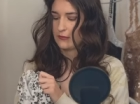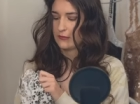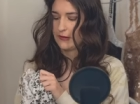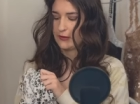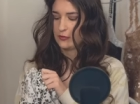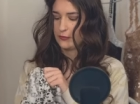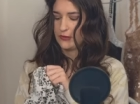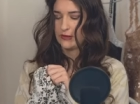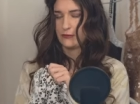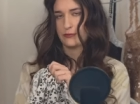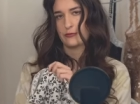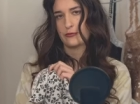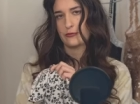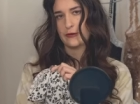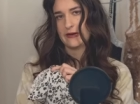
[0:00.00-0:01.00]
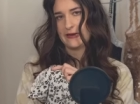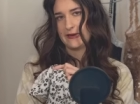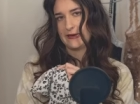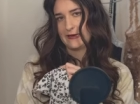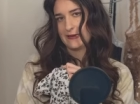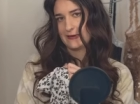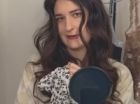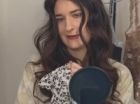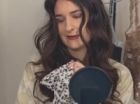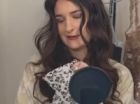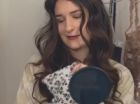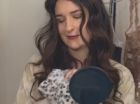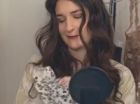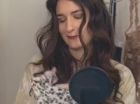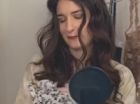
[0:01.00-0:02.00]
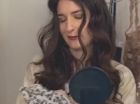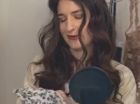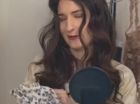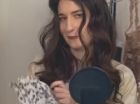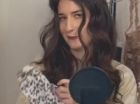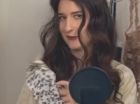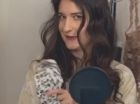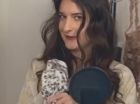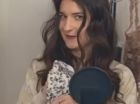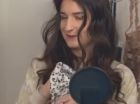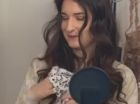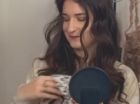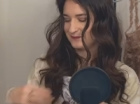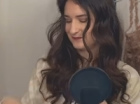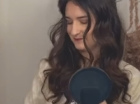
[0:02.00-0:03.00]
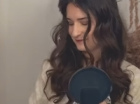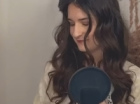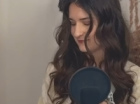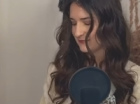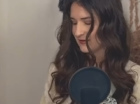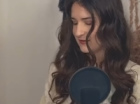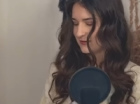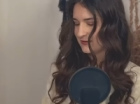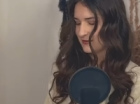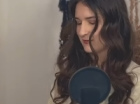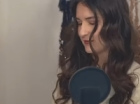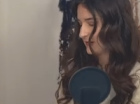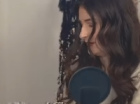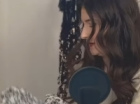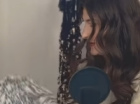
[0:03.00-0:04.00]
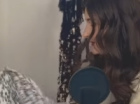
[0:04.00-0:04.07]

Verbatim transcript: it'll be pretty, pretty, pretty. All right, let's